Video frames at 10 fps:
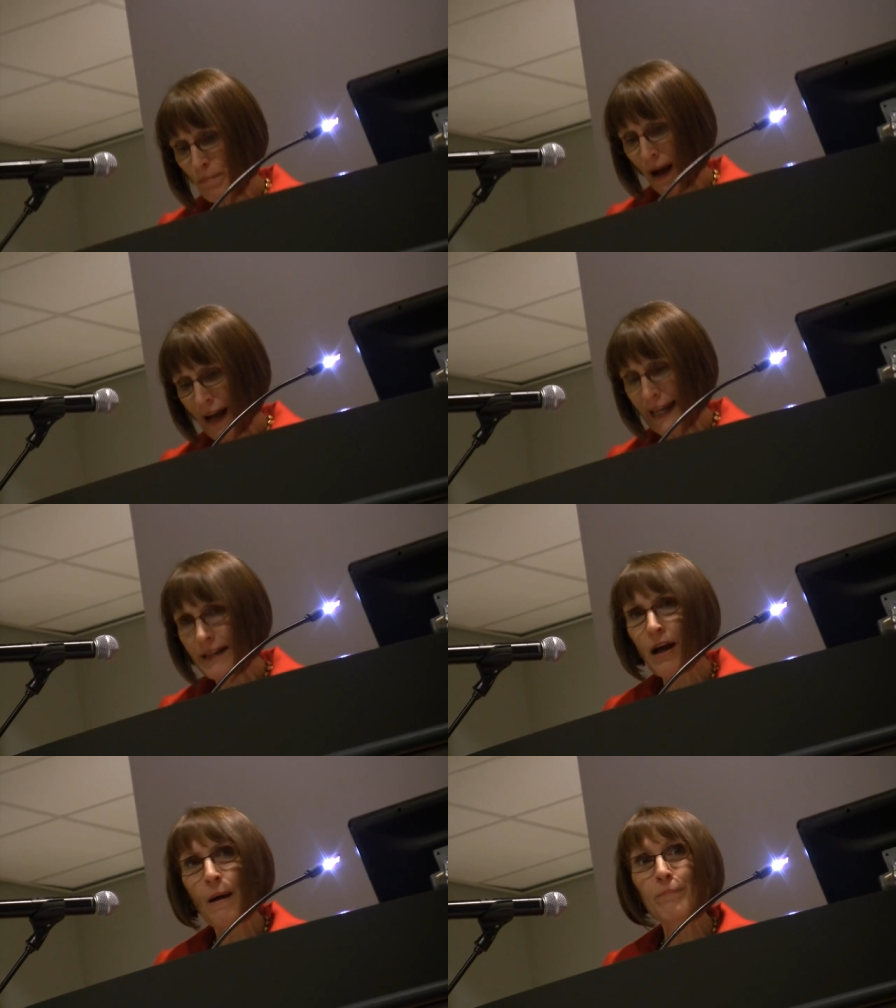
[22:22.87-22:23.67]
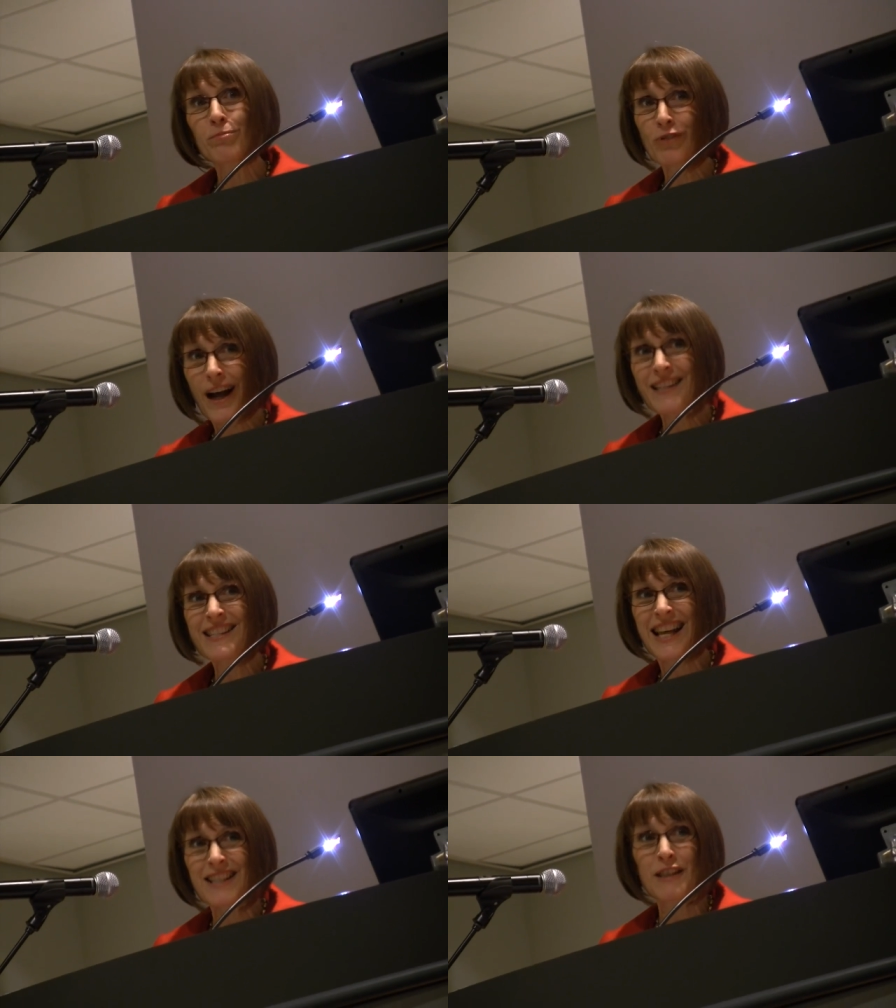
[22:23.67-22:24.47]
buying
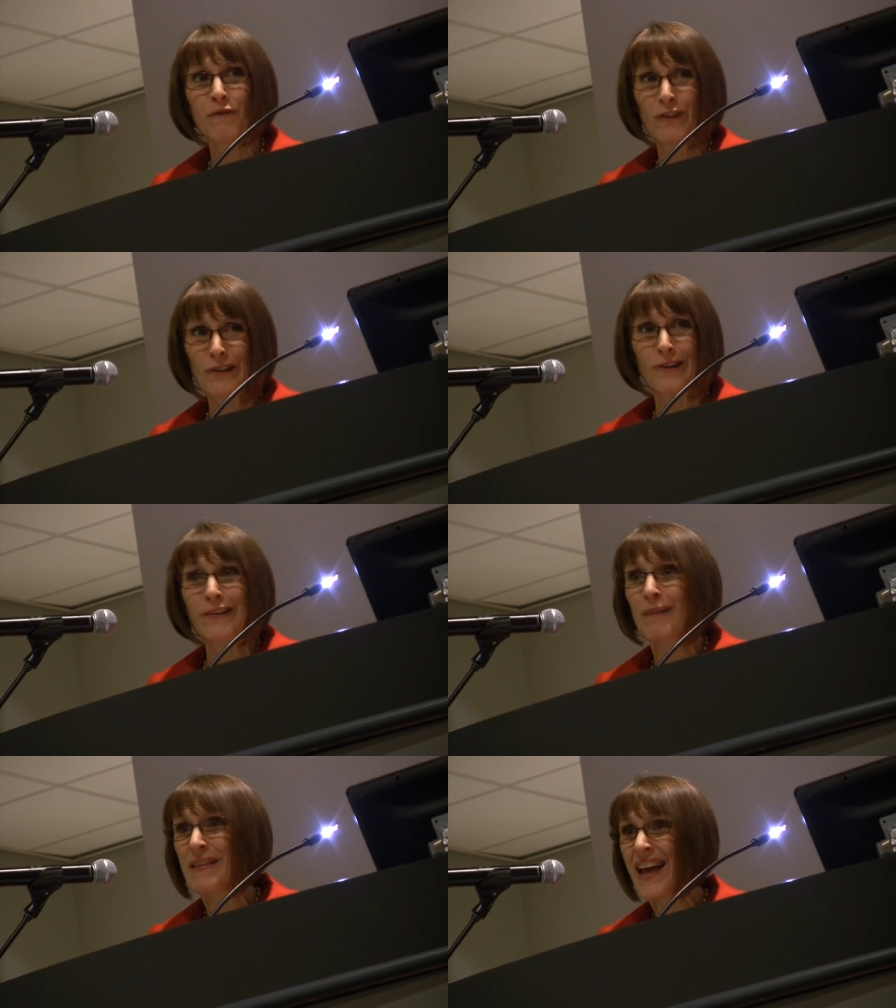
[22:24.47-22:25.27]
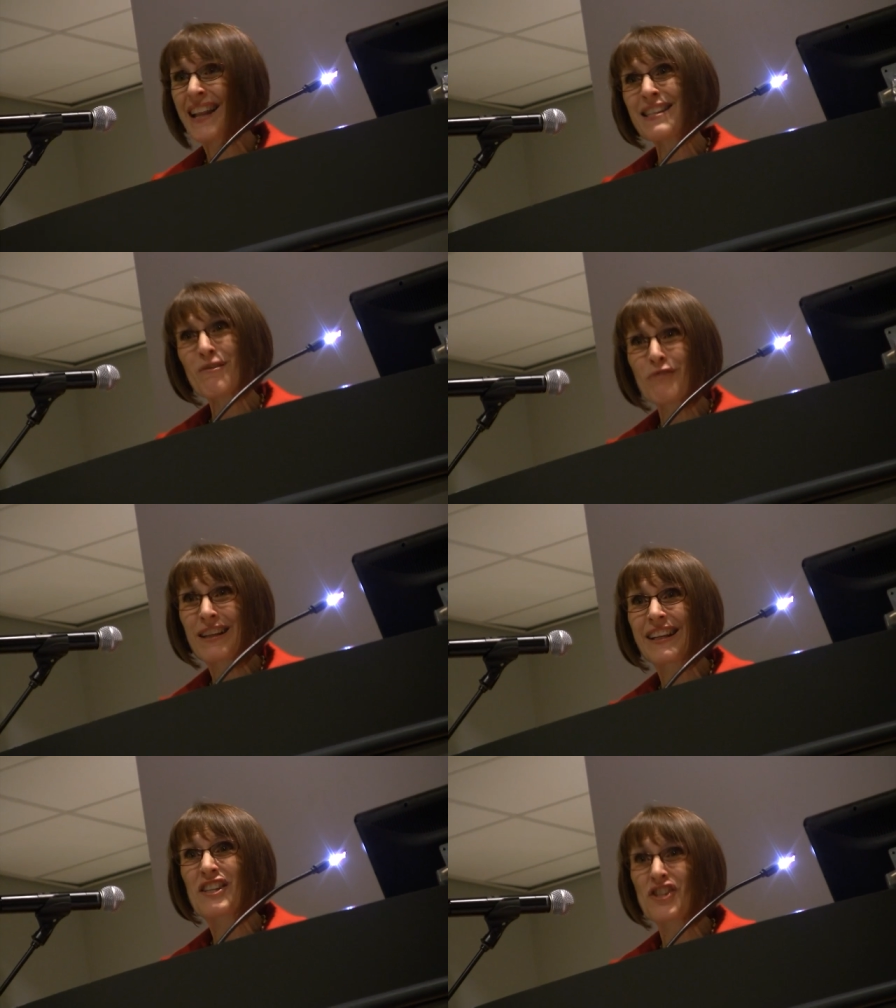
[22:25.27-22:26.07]
processed food. I mean, that is a
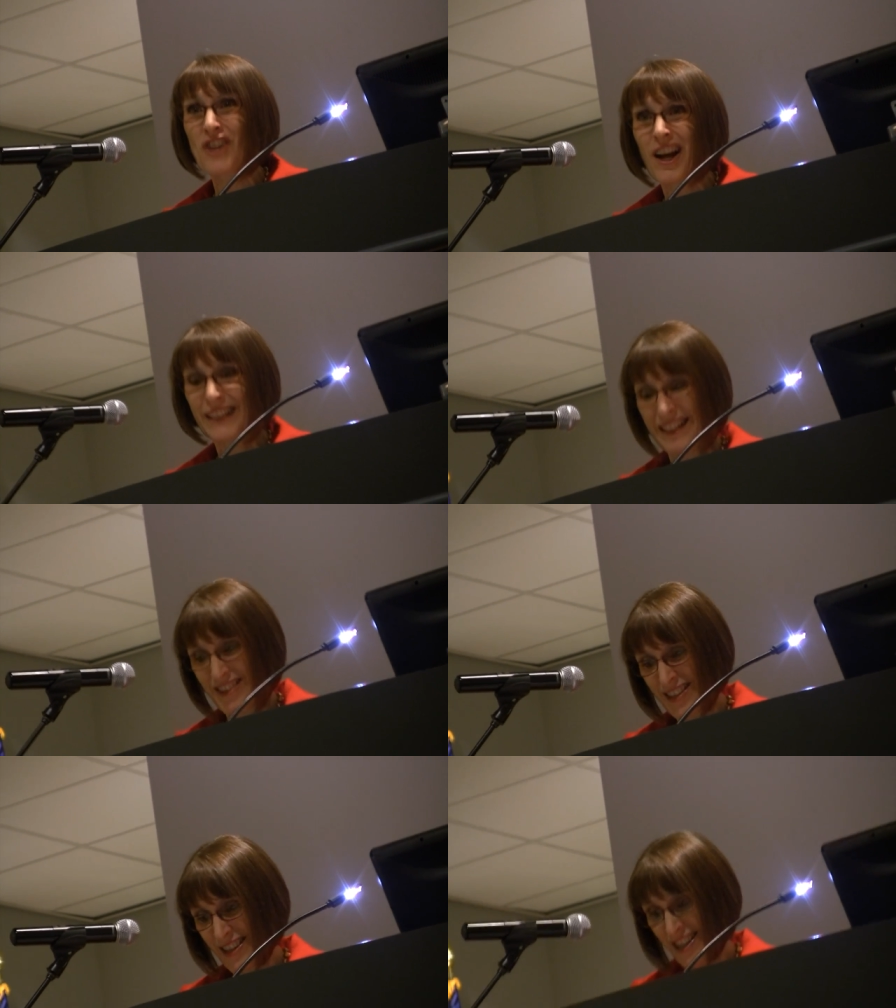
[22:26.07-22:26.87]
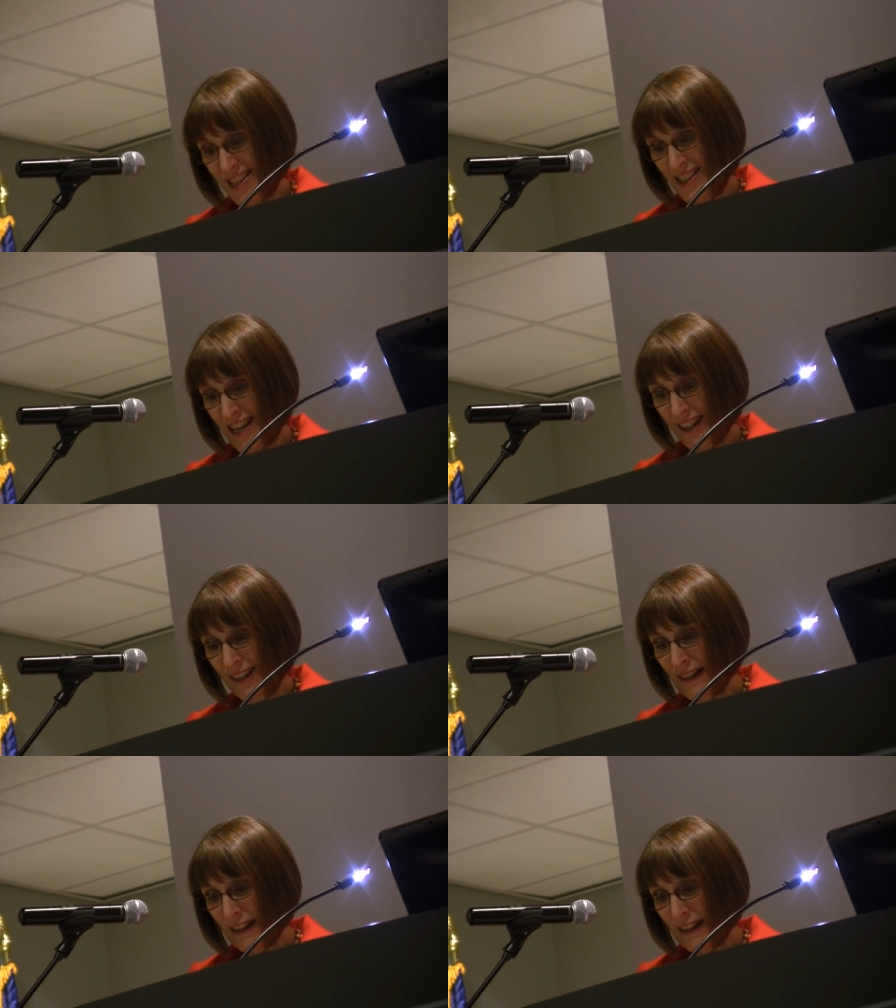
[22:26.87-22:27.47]
really shocking statistic.